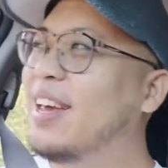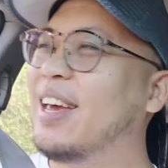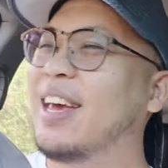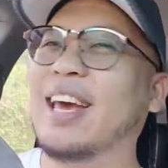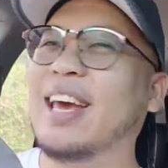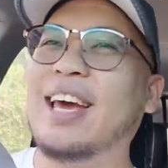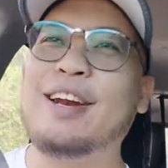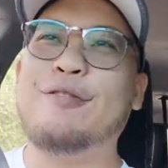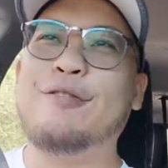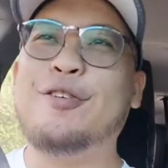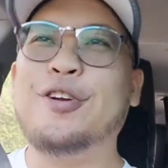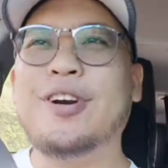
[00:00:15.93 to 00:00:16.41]

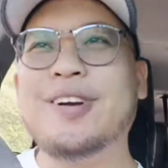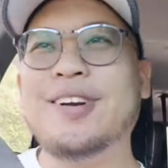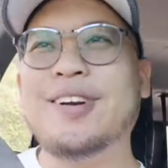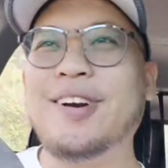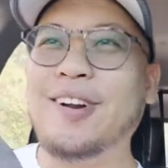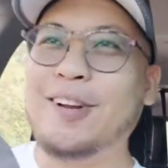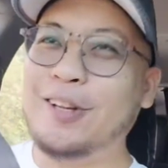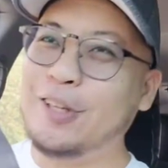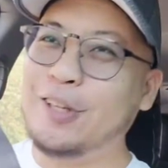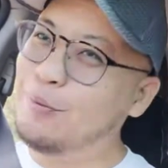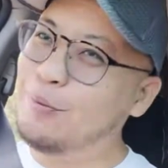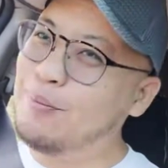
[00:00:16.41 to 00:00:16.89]
And if you're a
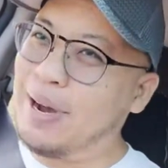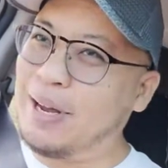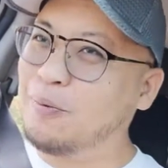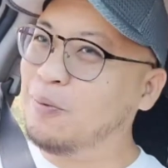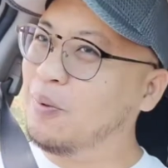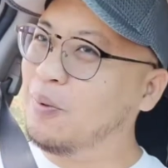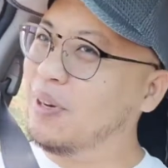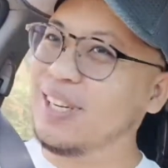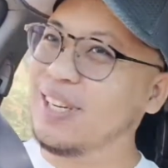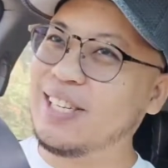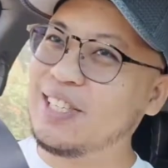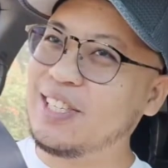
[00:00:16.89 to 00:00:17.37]
girl, you might
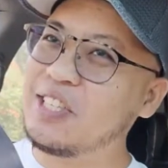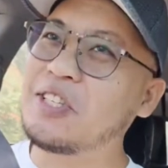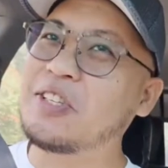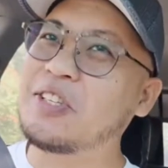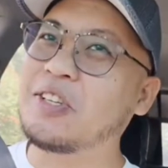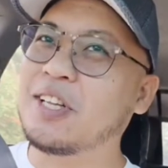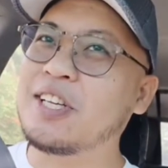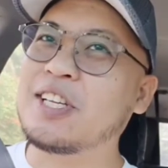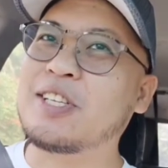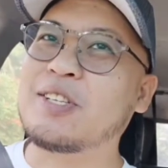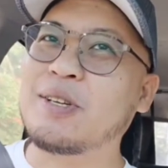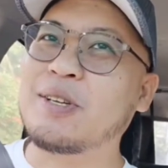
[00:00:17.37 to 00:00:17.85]
want to listen
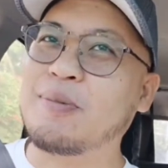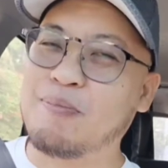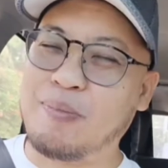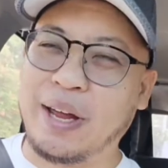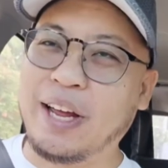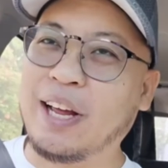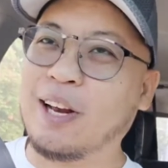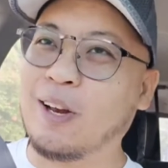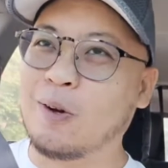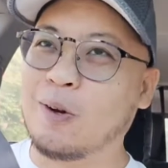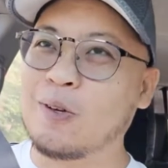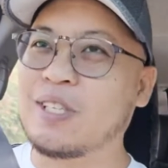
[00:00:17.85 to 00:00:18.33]
to this and
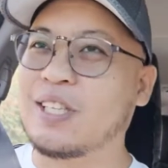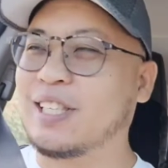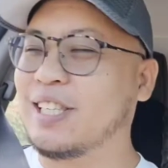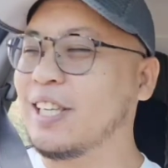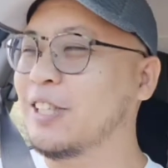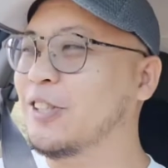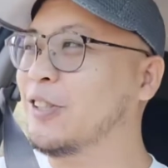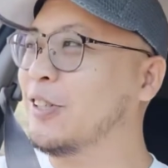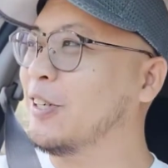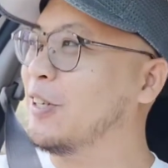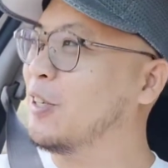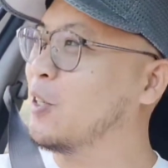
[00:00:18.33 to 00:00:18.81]
pay close
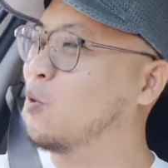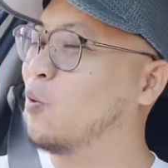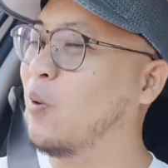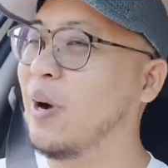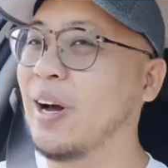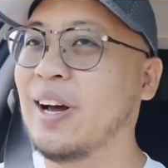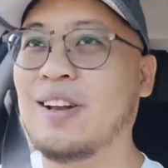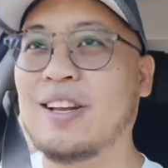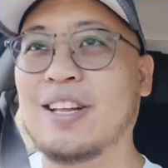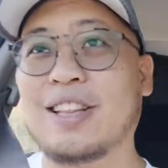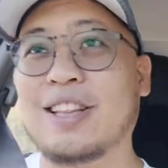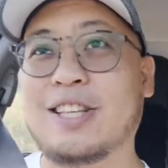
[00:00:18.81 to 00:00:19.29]
attention as
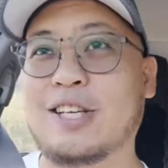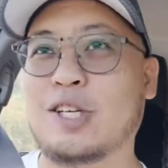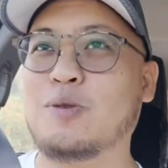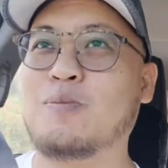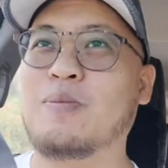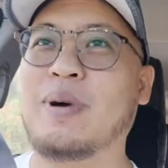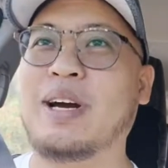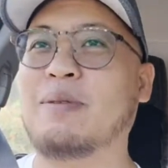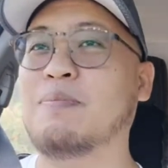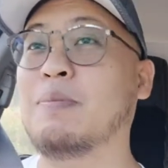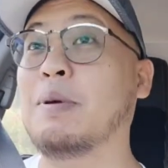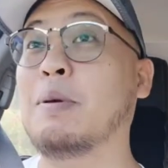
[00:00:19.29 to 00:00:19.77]
well. And this
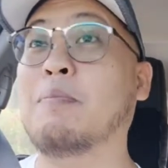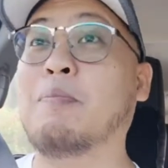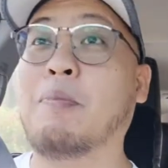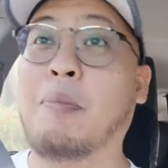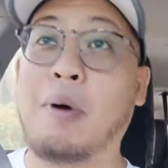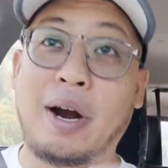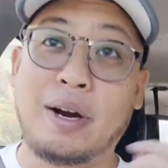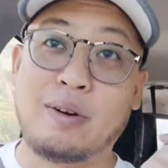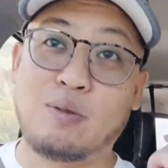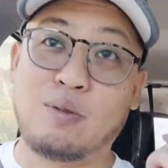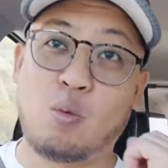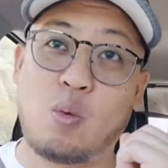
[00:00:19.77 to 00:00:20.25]
might be
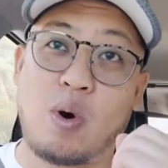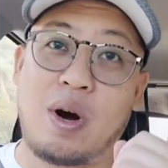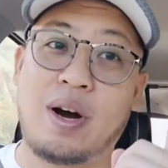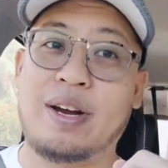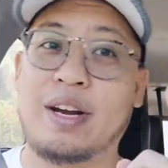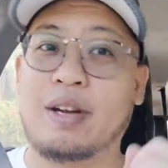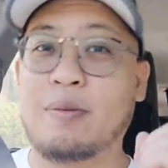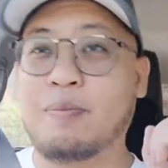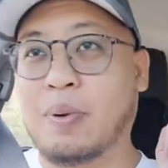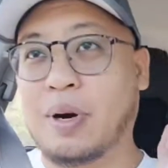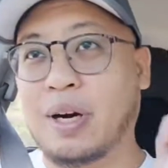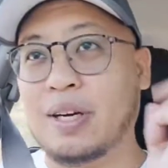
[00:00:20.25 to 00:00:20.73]
part
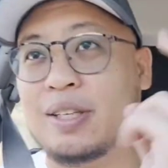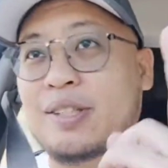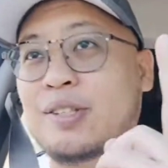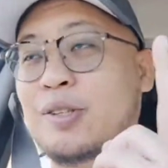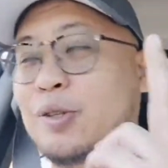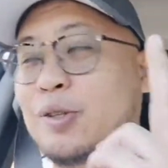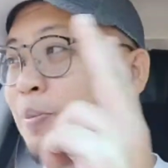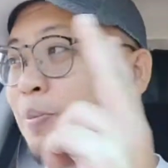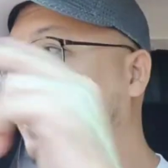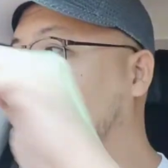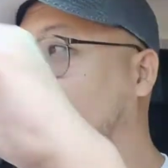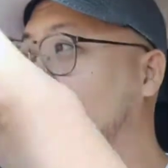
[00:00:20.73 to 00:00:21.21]
1 and part
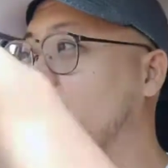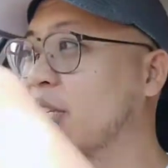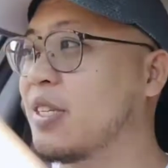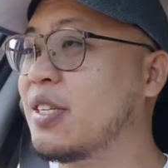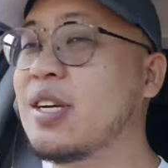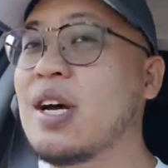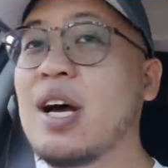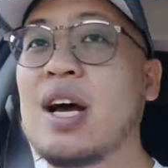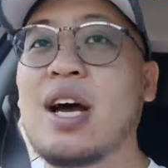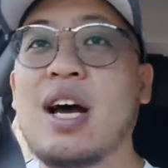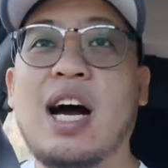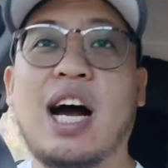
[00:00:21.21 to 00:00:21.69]
2 because
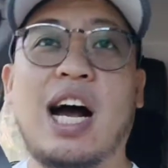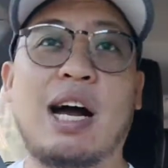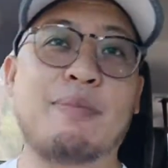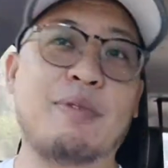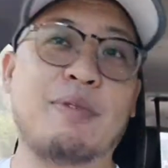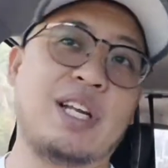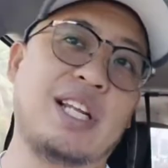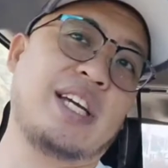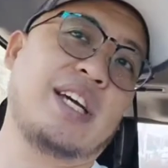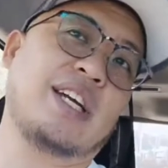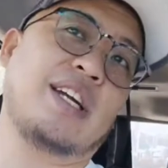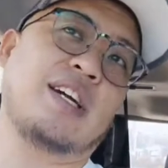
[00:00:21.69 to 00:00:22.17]
I'm
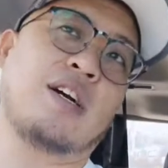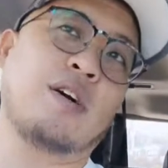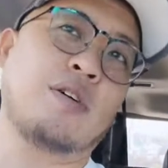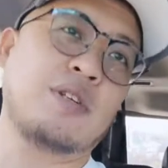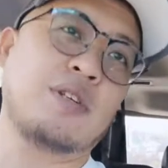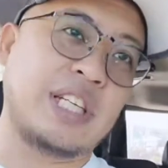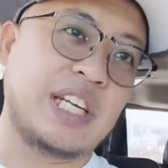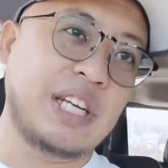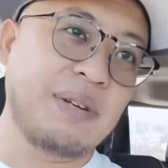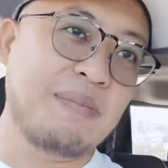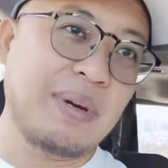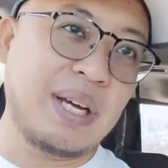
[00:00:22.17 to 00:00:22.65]
really going to go
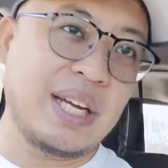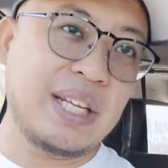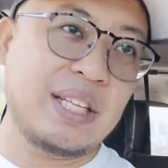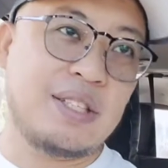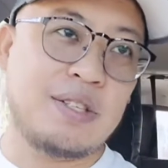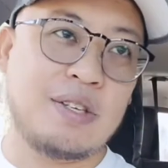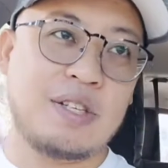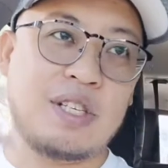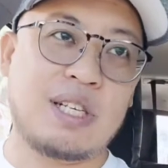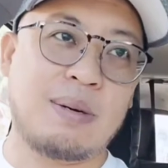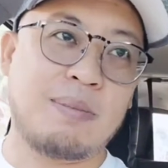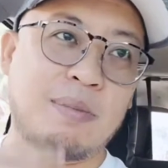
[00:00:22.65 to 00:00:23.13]
deep
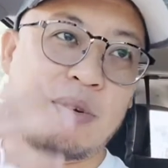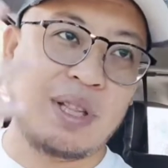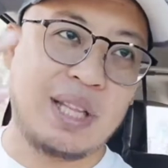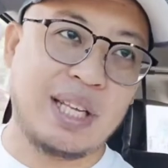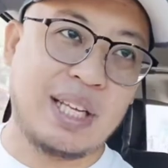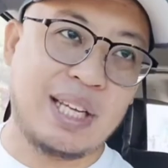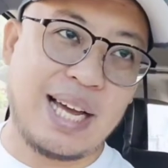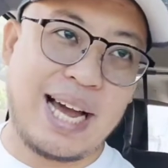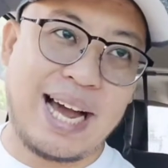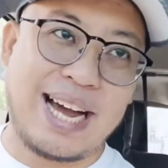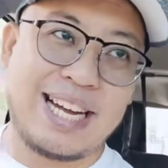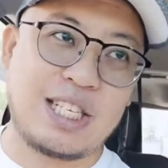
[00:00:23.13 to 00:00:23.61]
into some of
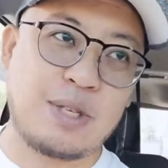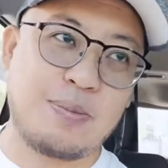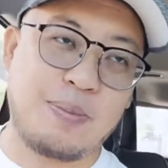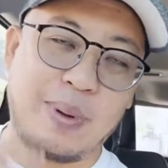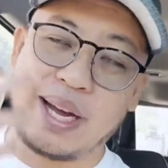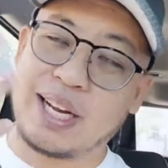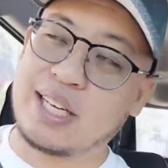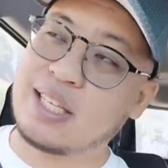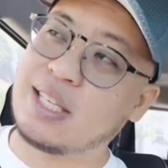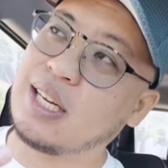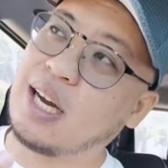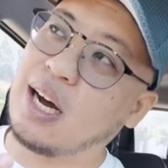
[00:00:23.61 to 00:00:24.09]
the
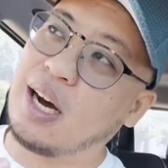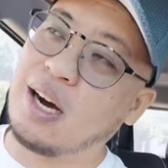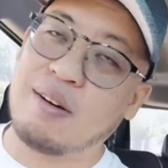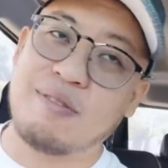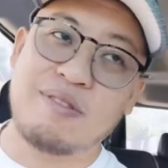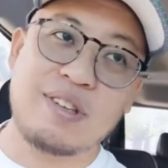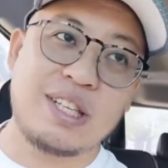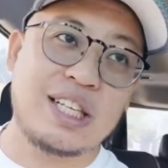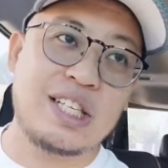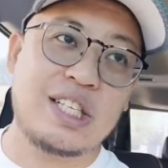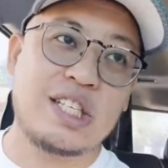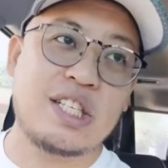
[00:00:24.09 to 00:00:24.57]
aspects
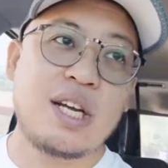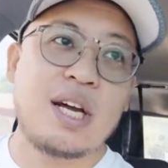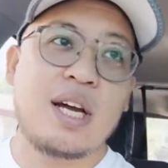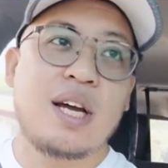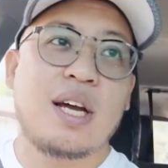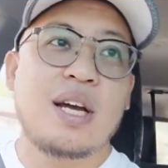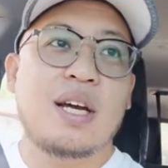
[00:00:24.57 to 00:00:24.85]
of this.